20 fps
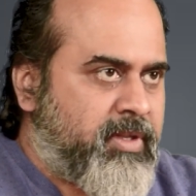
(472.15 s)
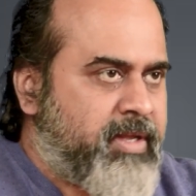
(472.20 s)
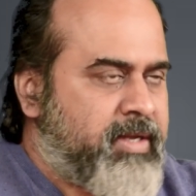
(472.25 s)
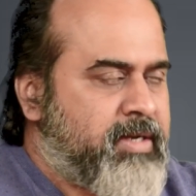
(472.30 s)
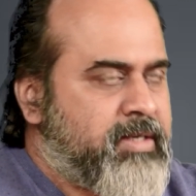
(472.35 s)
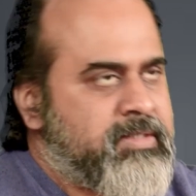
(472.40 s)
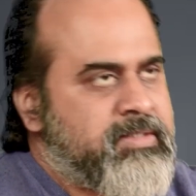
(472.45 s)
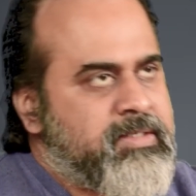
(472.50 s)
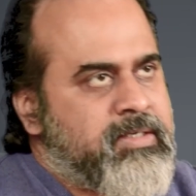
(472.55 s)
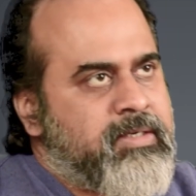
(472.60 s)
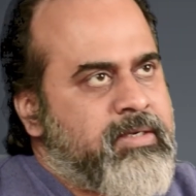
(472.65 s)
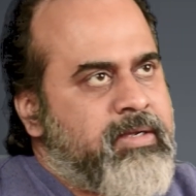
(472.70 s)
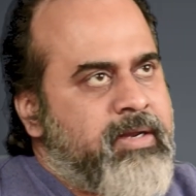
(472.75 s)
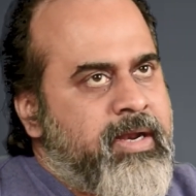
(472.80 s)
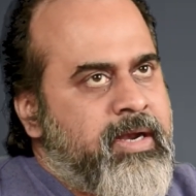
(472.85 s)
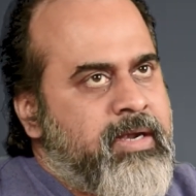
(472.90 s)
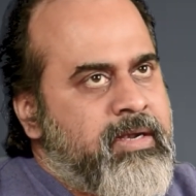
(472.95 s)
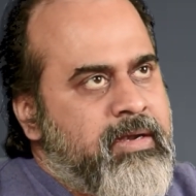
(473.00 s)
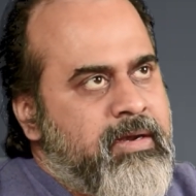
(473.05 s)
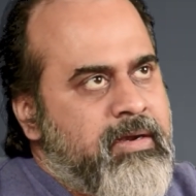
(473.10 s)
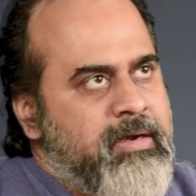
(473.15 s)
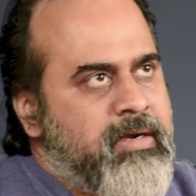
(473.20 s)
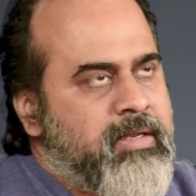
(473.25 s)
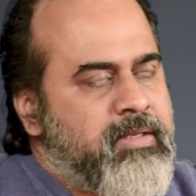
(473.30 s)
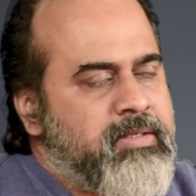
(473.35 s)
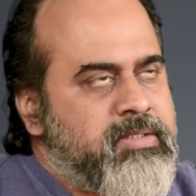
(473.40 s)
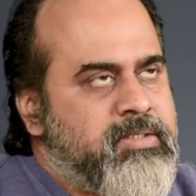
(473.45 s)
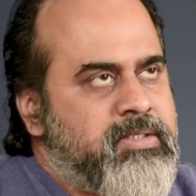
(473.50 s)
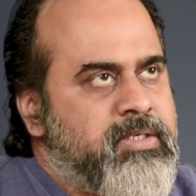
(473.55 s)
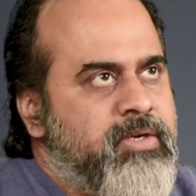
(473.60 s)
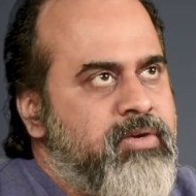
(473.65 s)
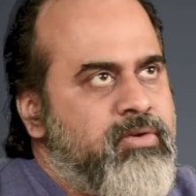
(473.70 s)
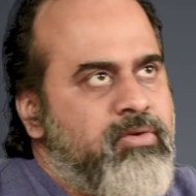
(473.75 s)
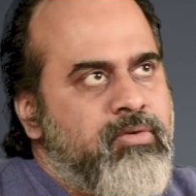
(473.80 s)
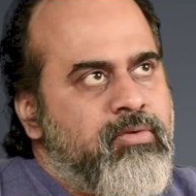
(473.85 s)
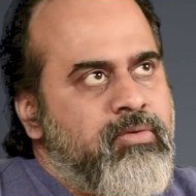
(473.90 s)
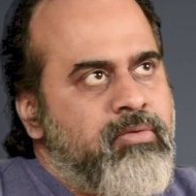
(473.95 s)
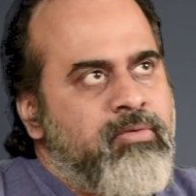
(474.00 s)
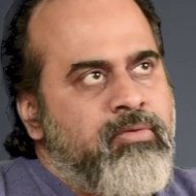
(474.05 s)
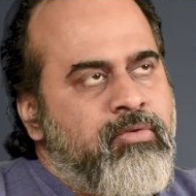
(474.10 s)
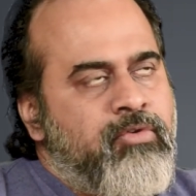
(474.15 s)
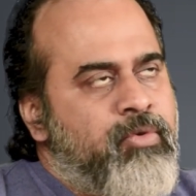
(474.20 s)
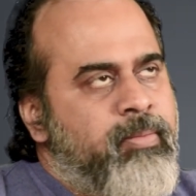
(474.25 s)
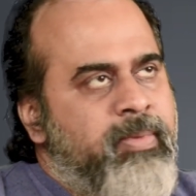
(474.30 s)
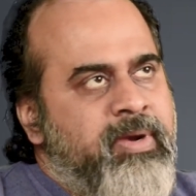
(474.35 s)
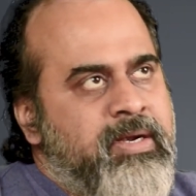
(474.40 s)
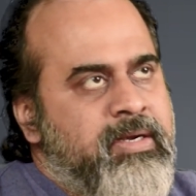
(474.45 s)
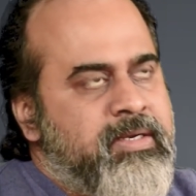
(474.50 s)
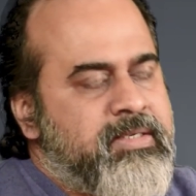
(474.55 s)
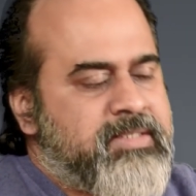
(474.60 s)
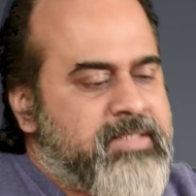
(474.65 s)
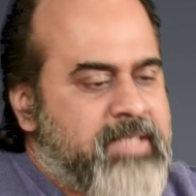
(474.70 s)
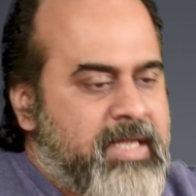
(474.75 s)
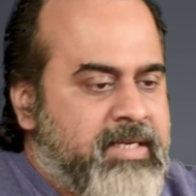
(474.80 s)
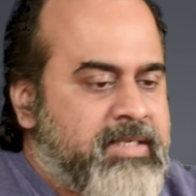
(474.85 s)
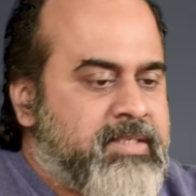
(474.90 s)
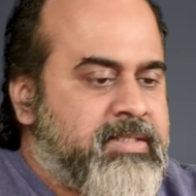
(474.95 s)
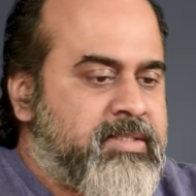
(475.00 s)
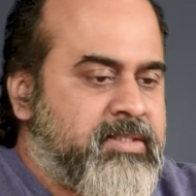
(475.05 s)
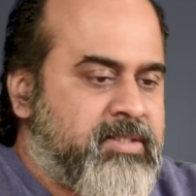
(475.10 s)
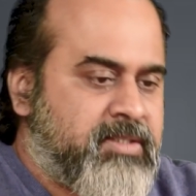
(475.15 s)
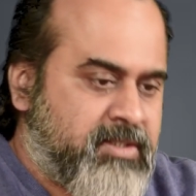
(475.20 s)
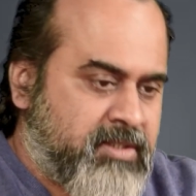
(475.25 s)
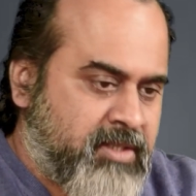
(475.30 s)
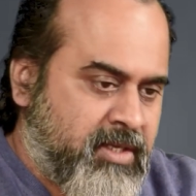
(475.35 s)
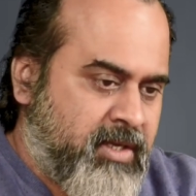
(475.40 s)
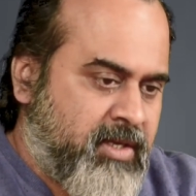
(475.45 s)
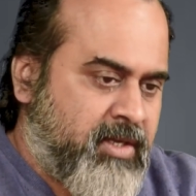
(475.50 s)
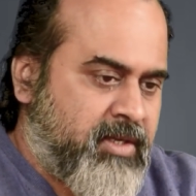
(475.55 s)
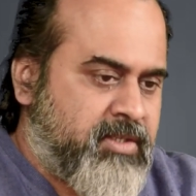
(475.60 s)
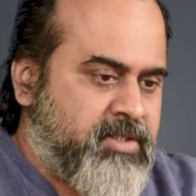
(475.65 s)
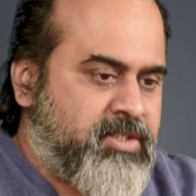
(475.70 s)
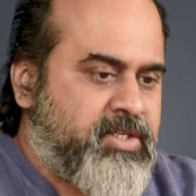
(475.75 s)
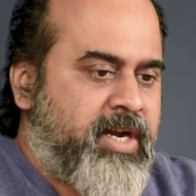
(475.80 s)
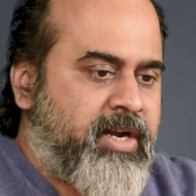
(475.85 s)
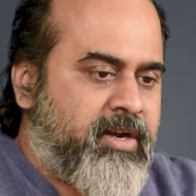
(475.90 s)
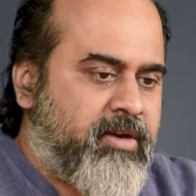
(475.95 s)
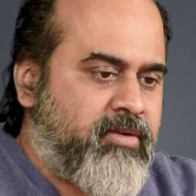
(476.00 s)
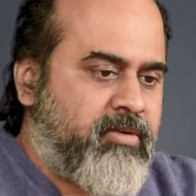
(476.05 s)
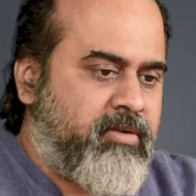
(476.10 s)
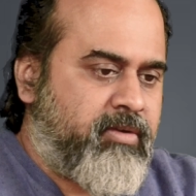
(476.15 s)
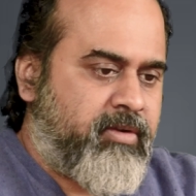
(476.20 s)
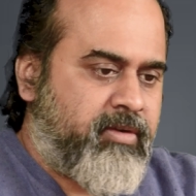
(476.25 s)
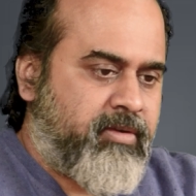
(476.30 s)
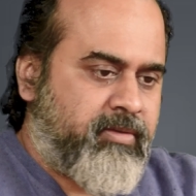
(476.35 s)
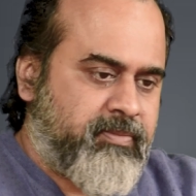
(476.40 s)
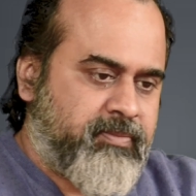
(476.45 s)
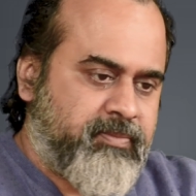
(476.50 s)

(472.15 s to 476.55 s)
there is a great tendency to romanticize childhood.